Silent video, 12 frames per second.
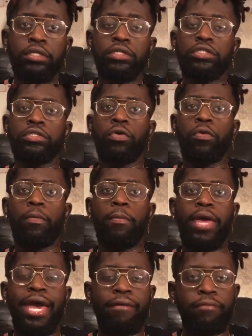So
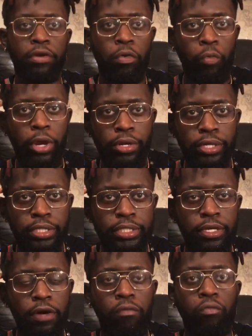having awareness
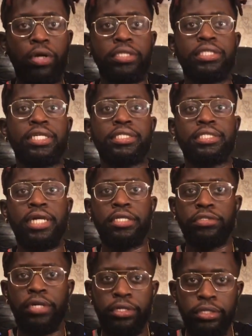of what's inside
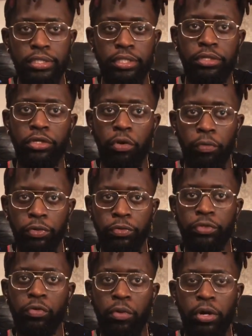your energy, knowing who
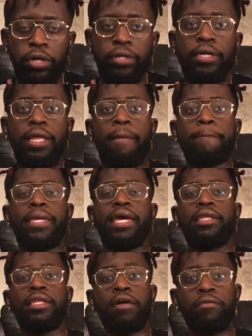you are
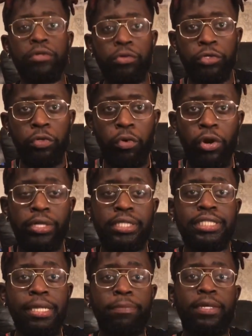and loving who you are and
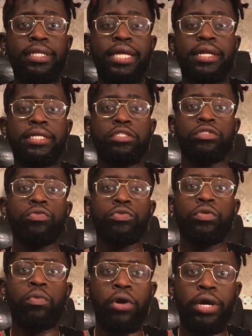accepting that this is who
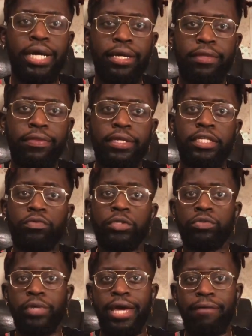you are kind of thing, is what
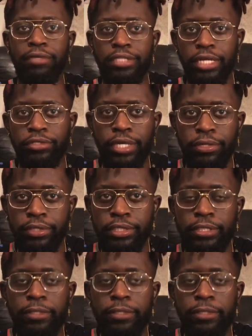you have inside your energy.